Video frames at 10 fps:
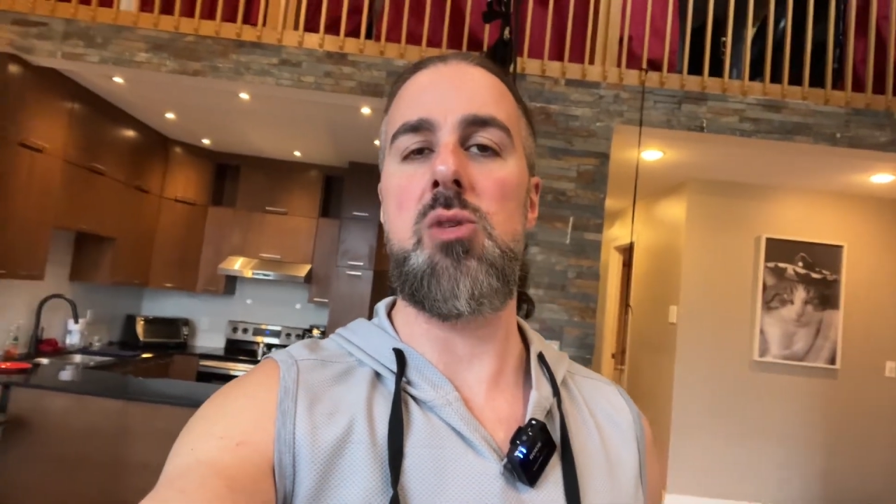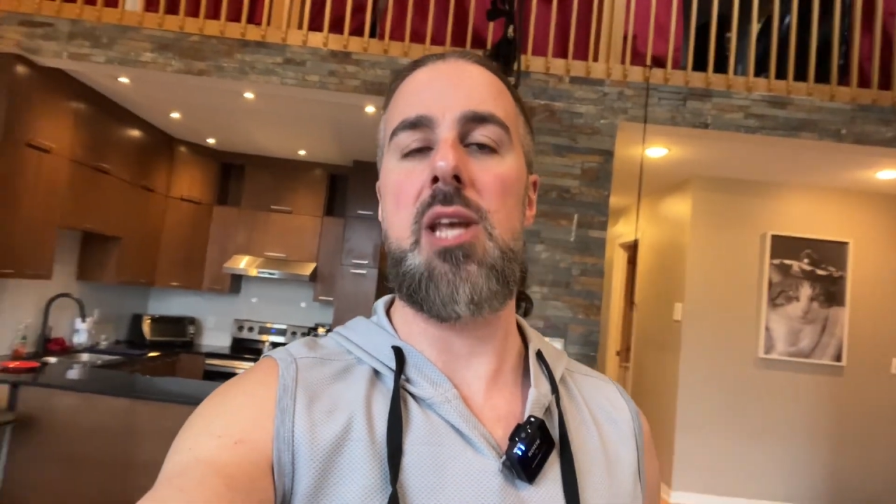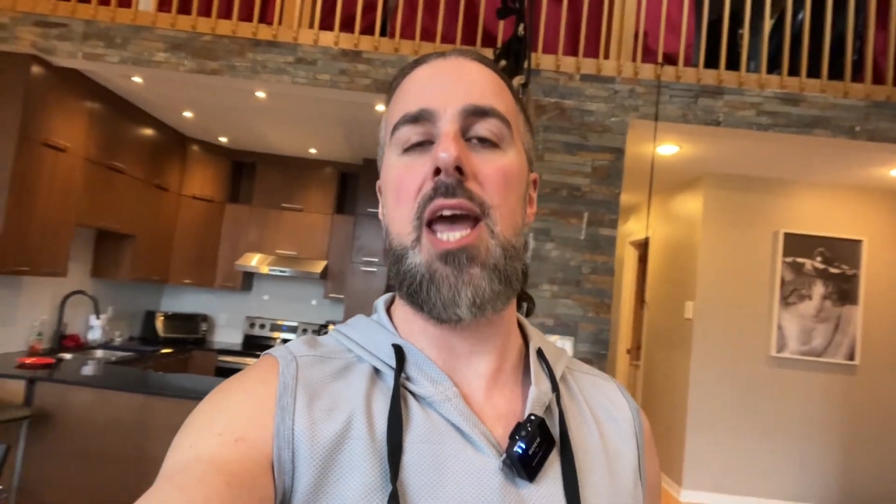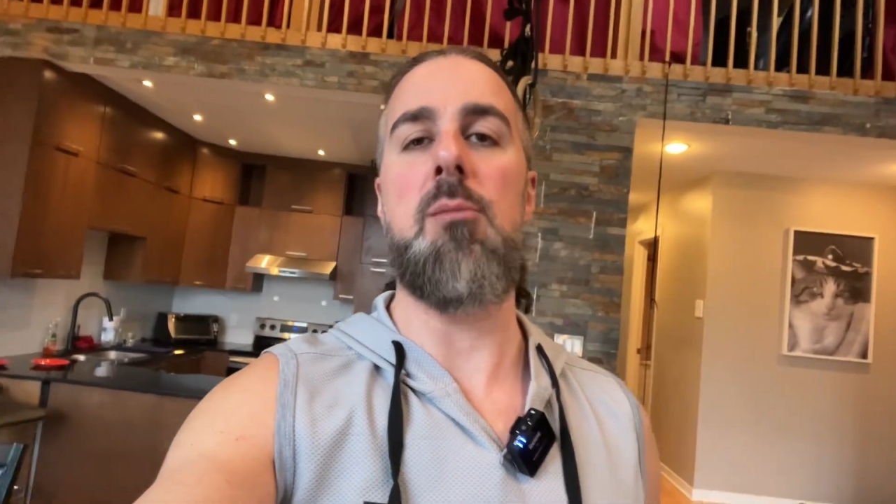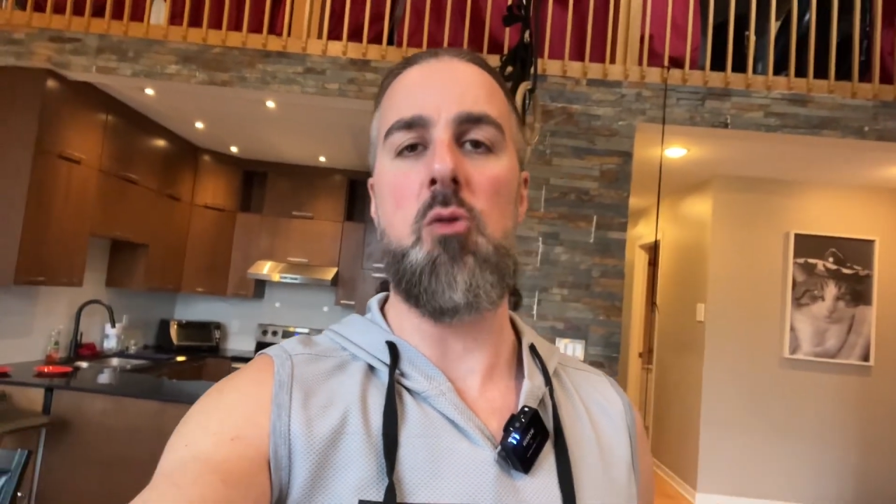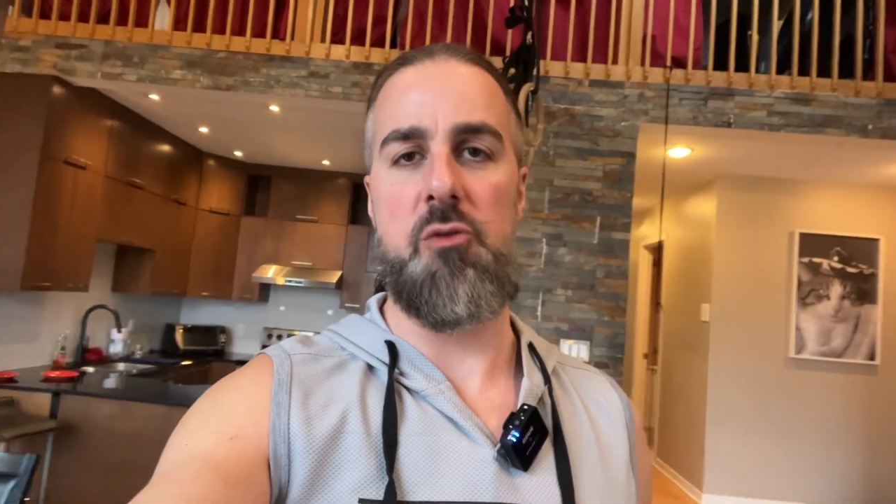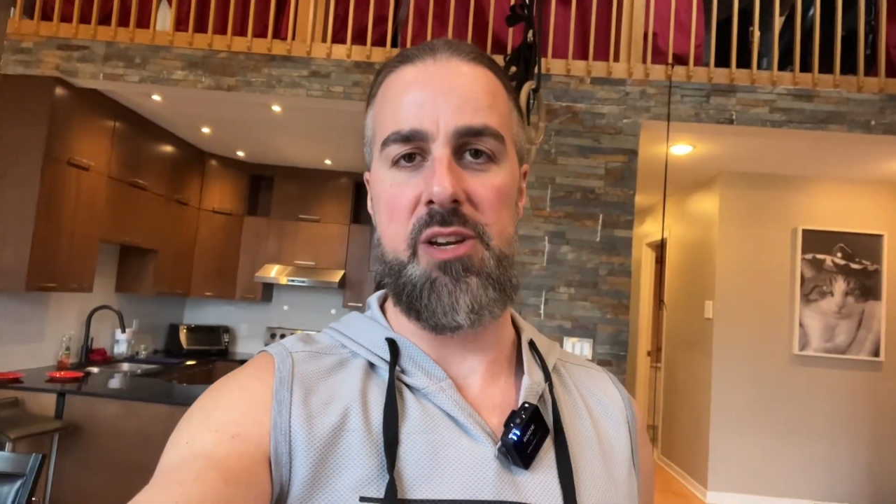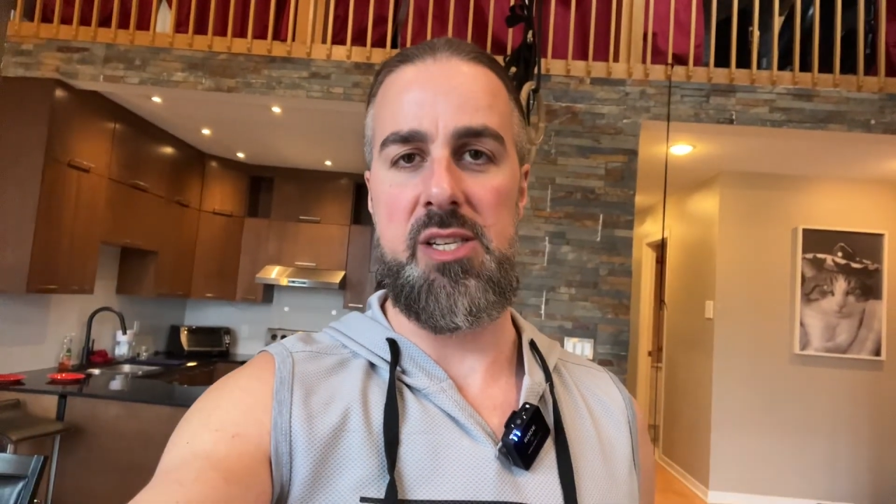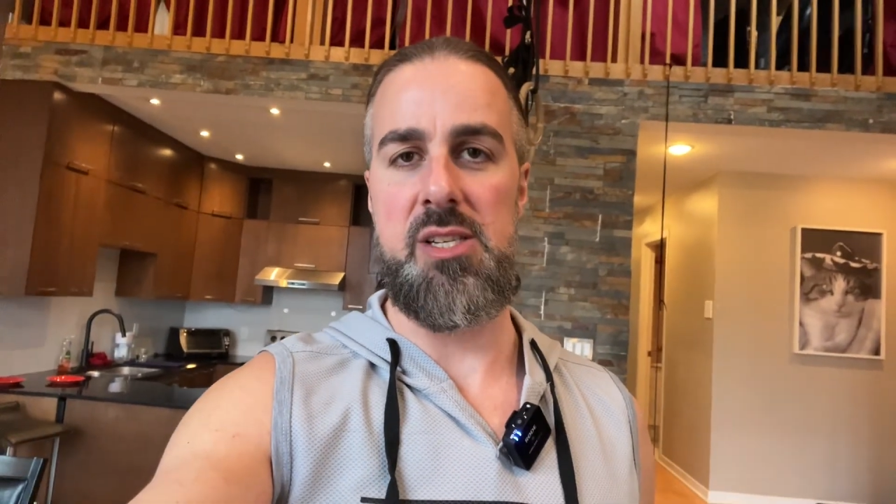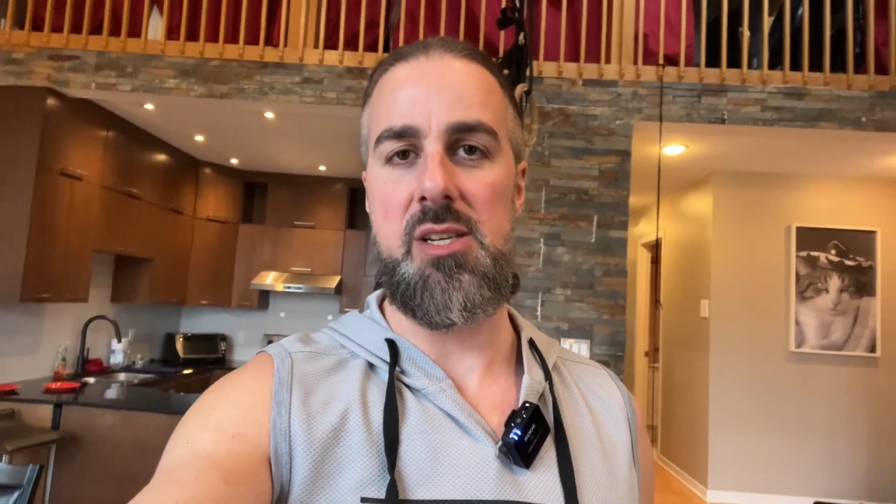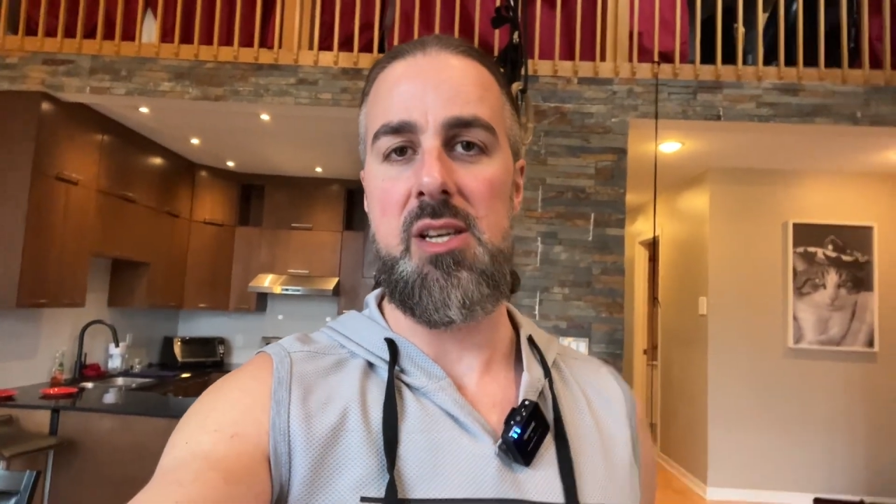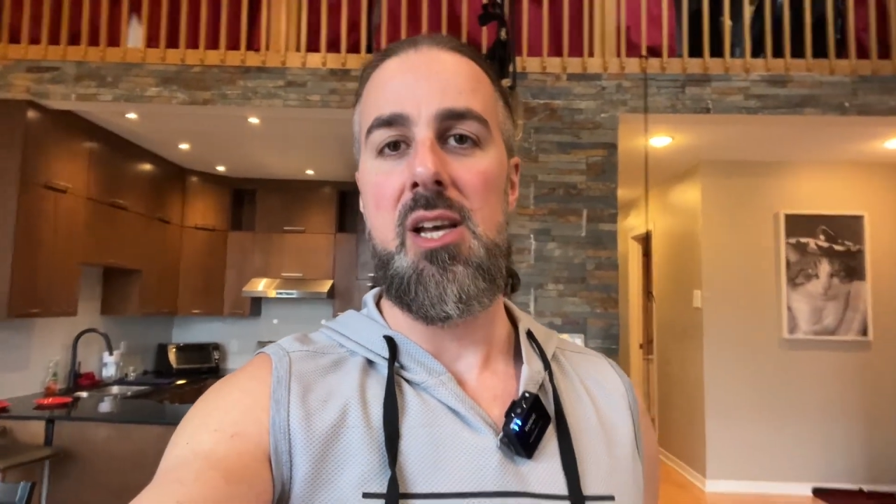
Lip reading: and movies.